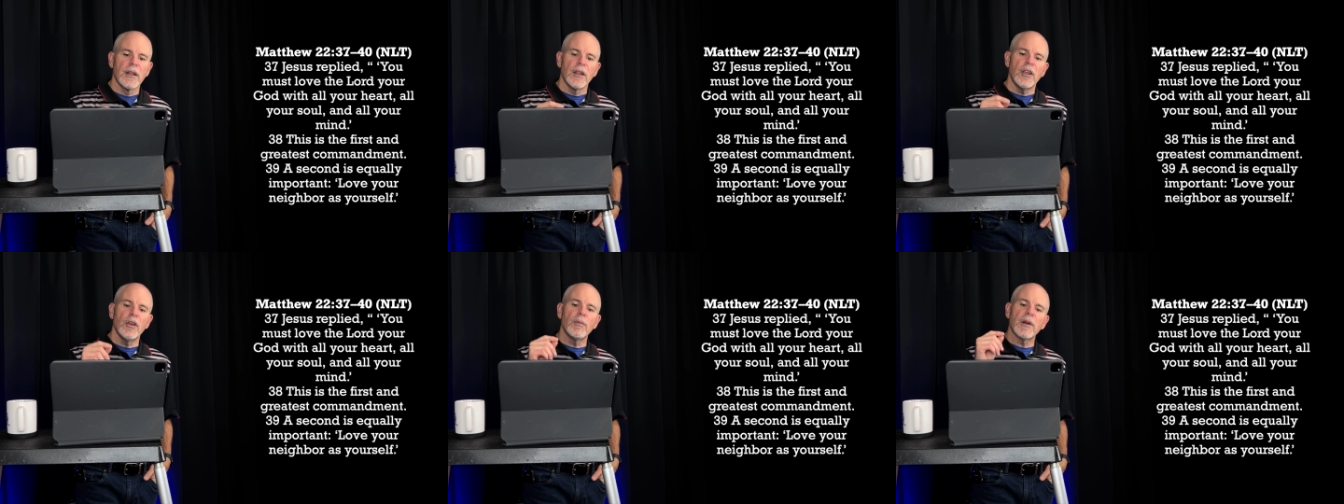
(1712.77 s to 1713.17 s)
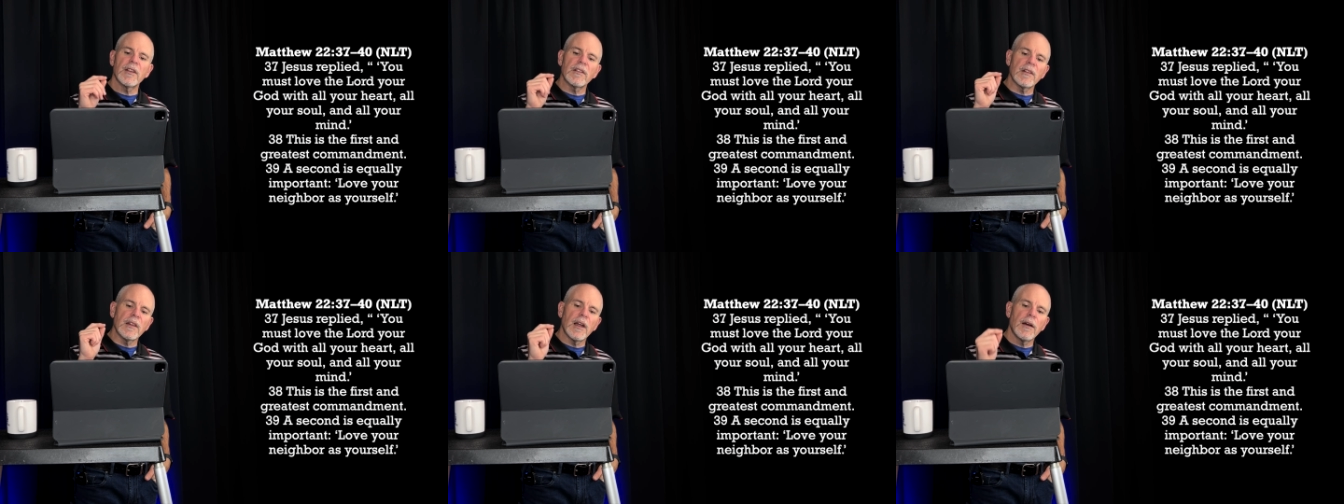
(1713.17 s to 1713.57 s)
You
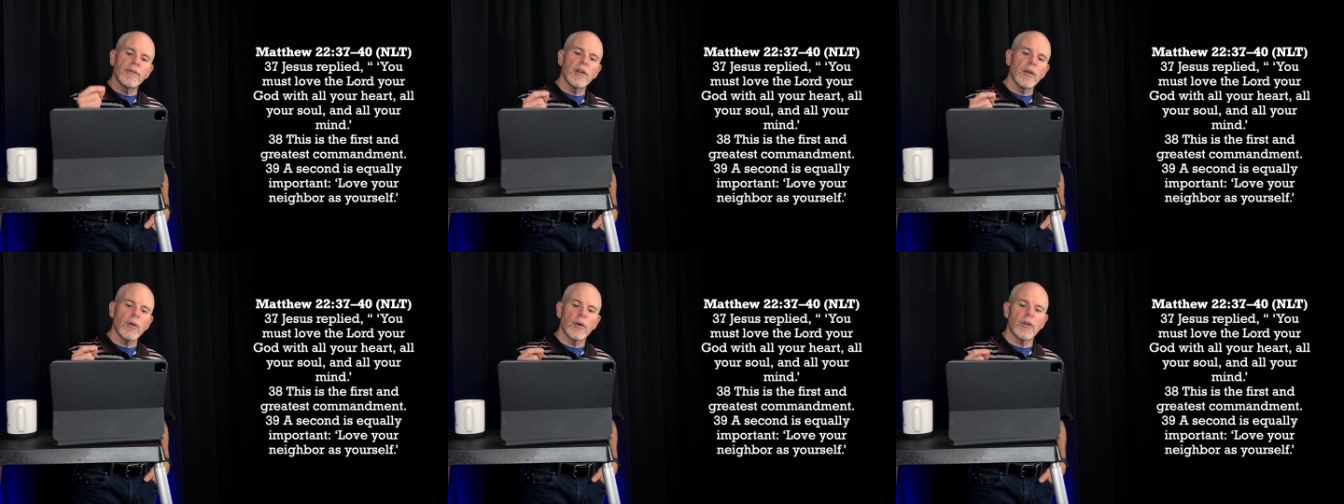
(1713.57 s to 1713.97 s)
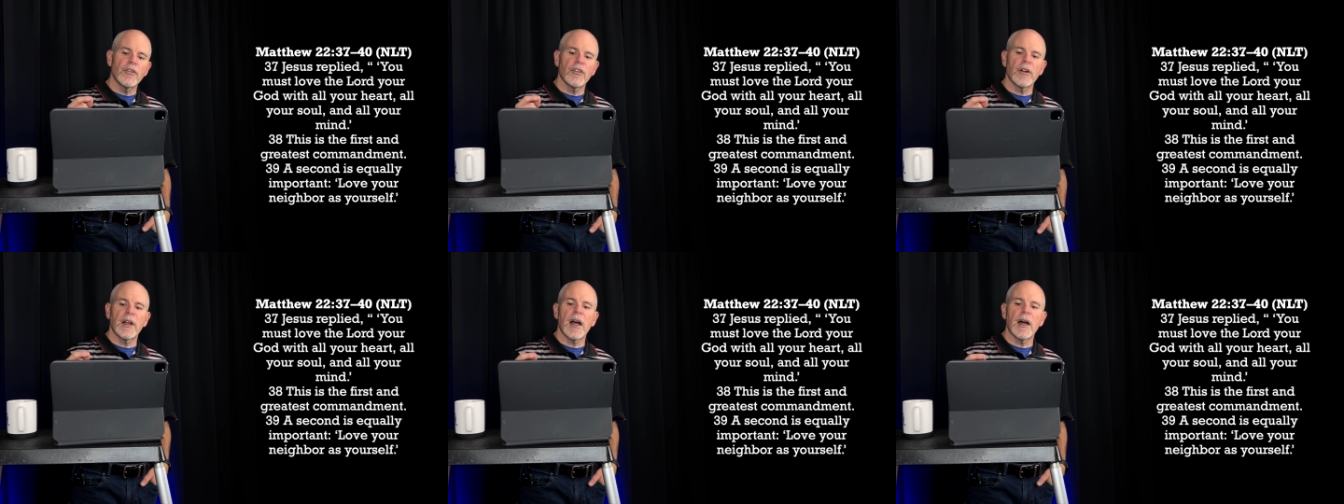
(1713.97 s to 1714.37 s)
must love the Lord
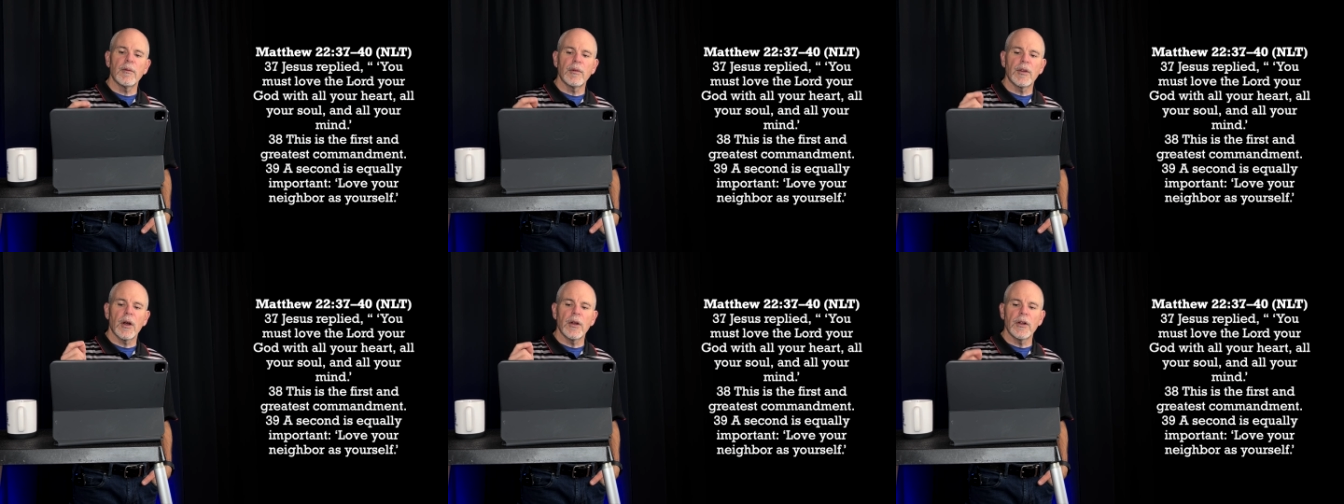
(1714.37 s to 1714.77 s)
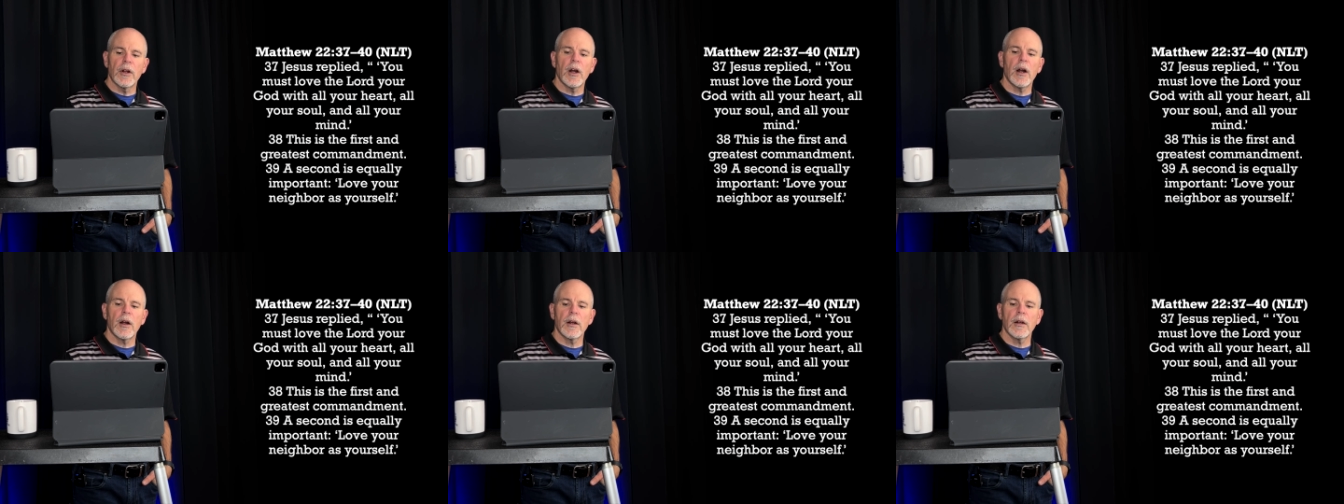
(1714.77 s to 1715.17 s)
your God with all your
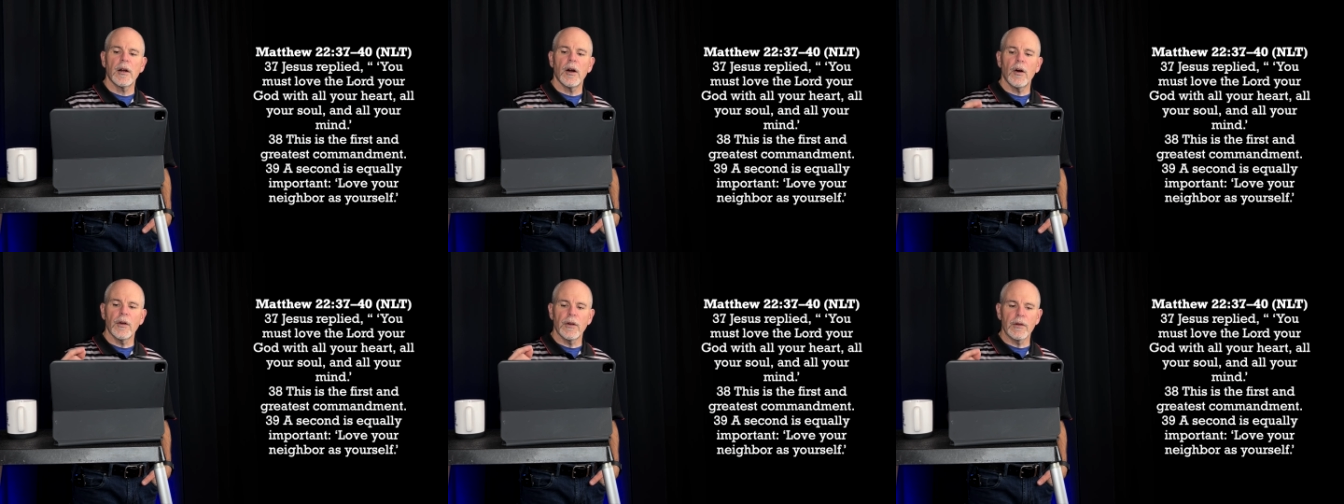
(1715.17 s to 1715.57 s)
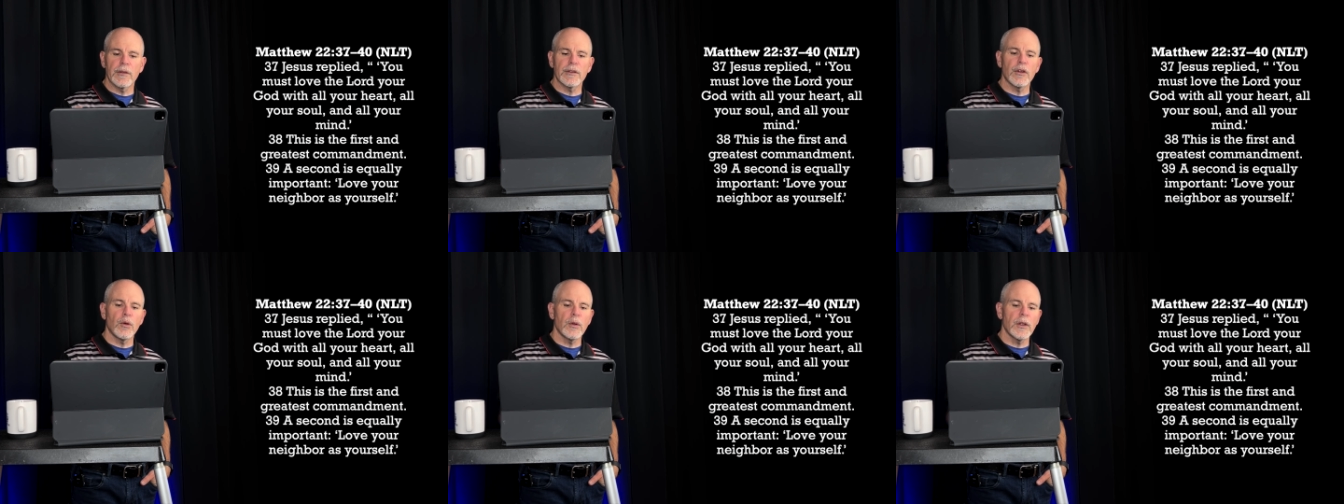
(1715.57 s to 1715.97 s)
heart, all your
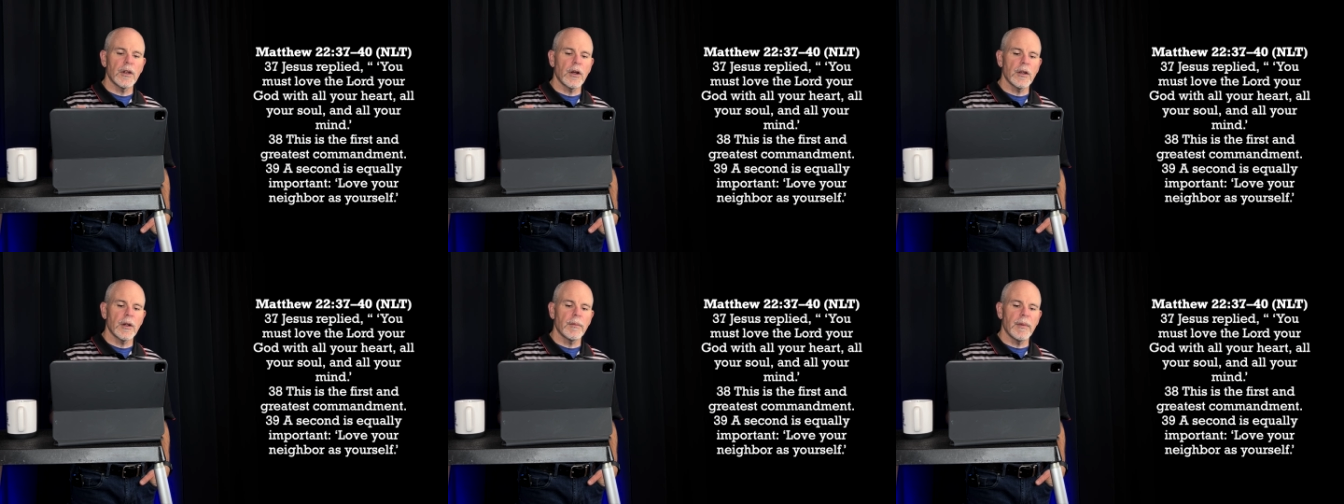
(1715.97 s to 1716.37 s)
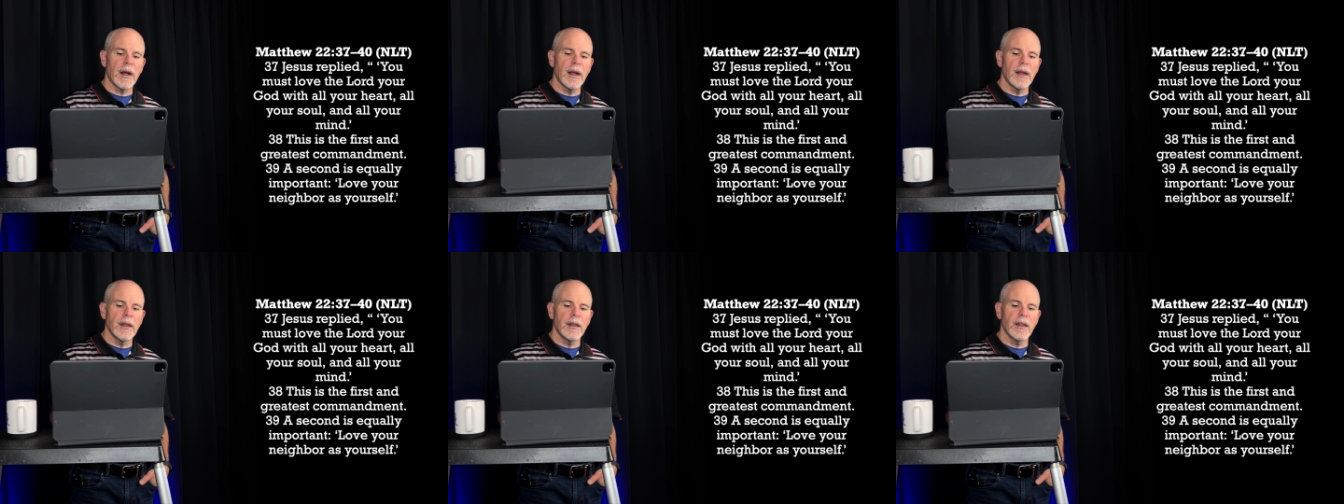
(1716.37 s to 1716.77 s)
soul, and all your
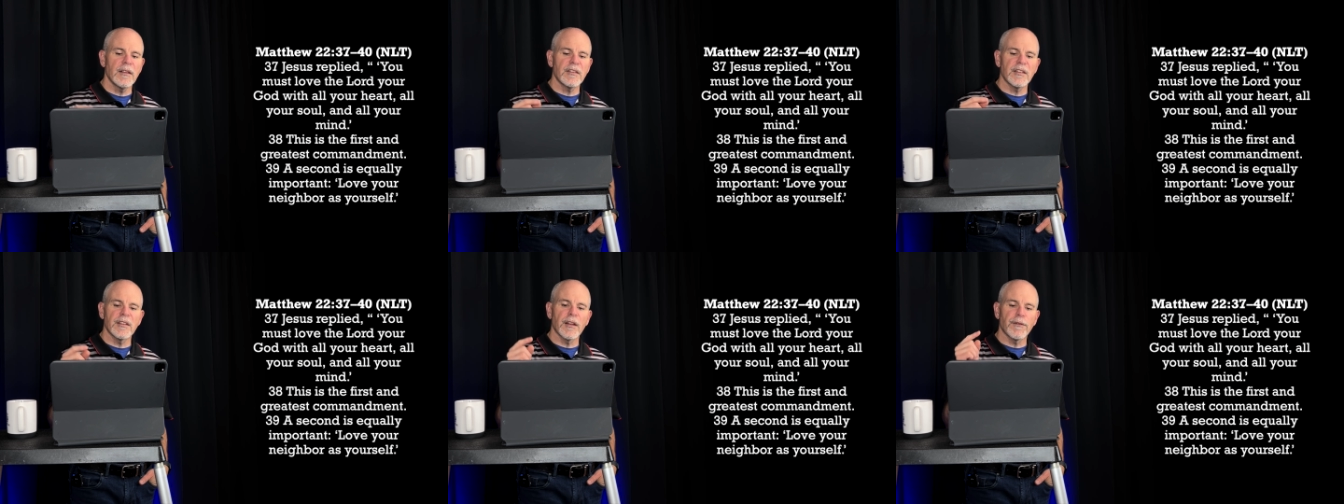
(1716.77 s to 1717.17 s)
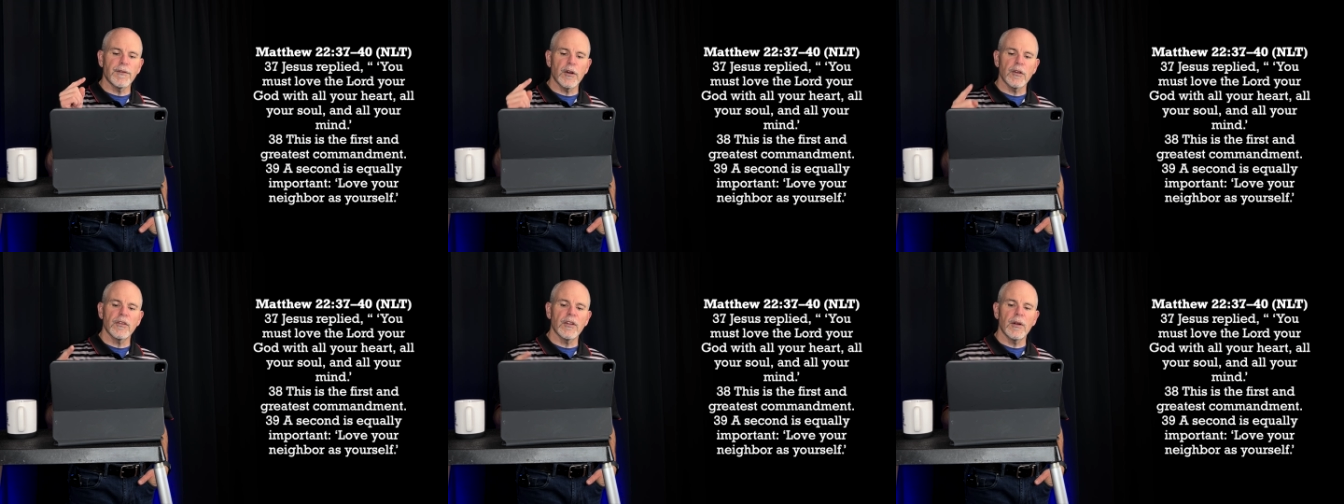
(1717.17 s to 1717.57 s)
mind. This is the
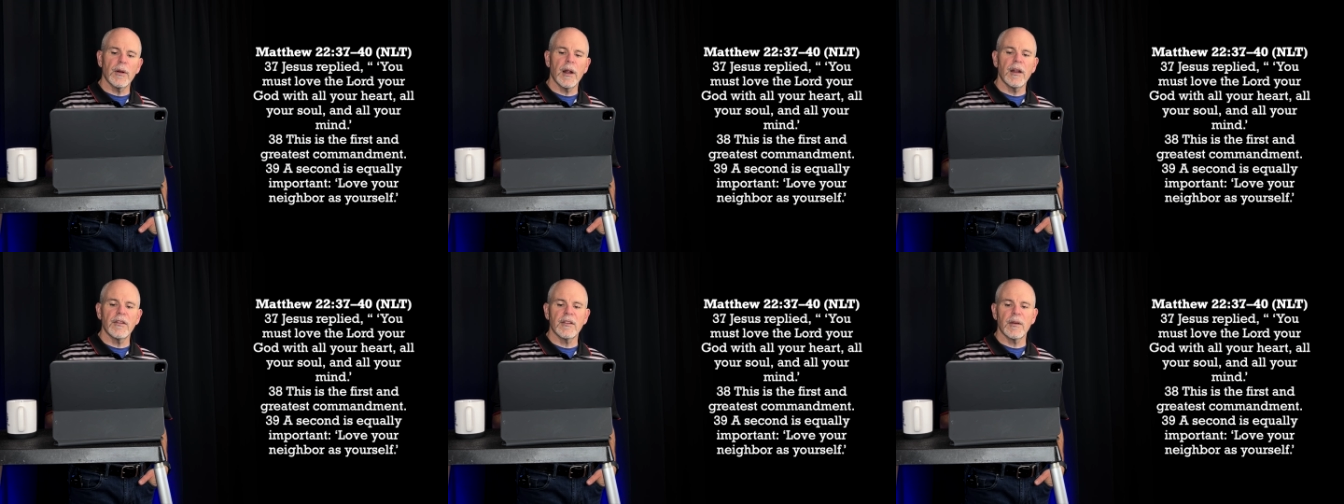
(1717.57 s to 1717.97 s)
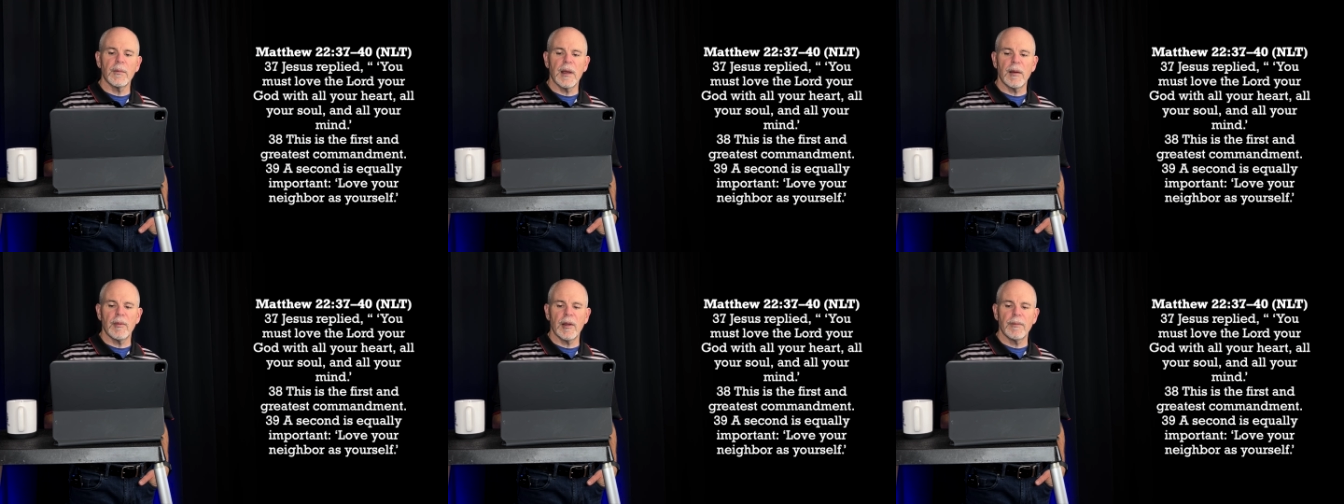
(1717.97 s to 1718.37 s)
first and greatest
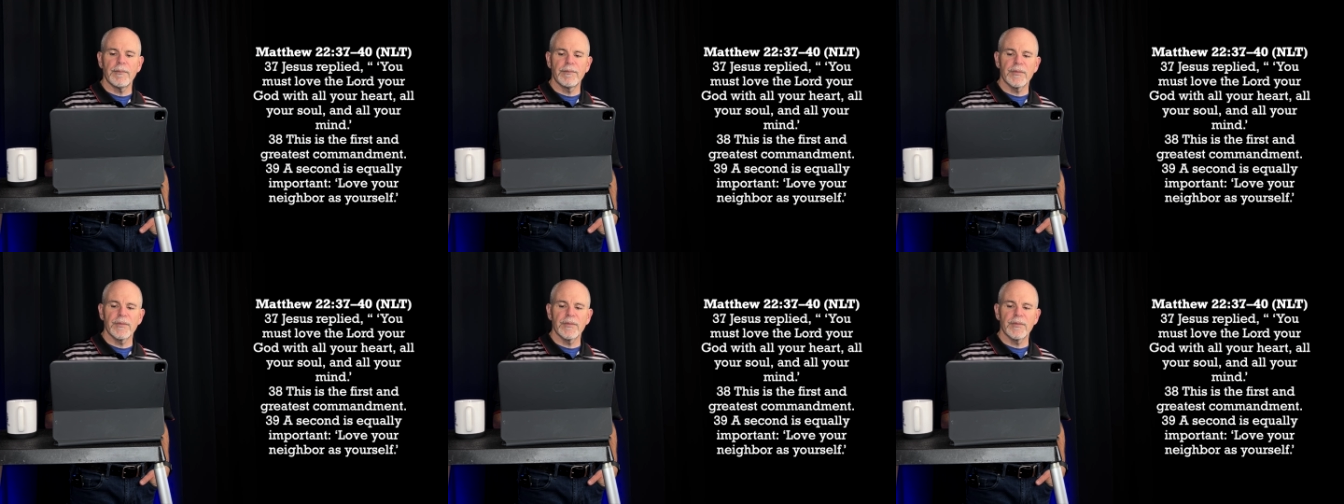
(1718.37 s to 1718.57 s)
commandment.